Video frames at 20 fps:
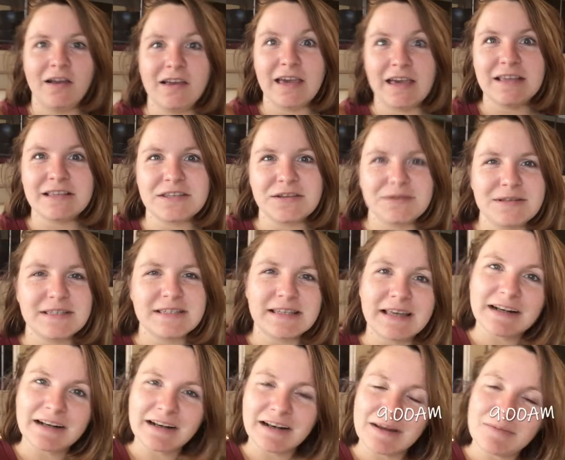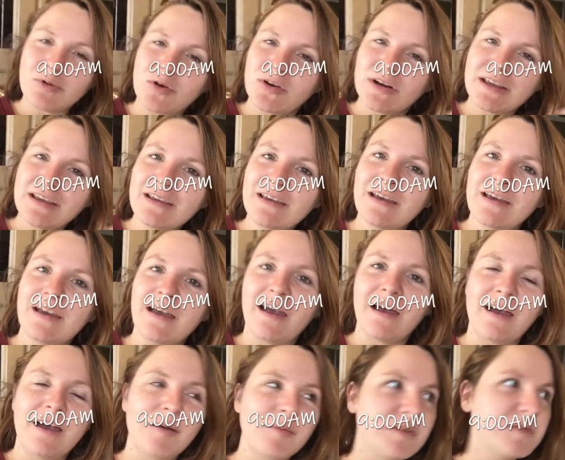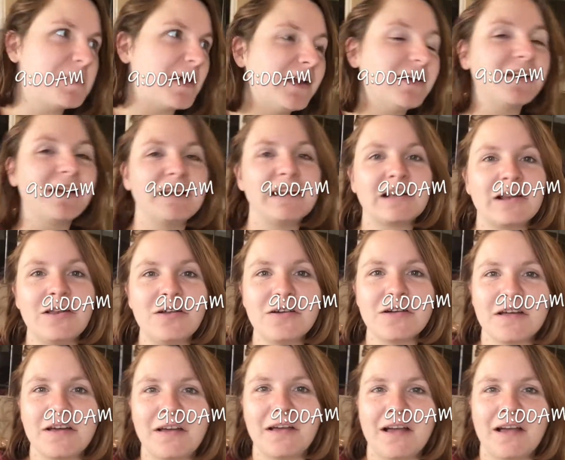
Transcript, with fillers: Okay, so it's Saturday morning. Um, it's about nine o'clock.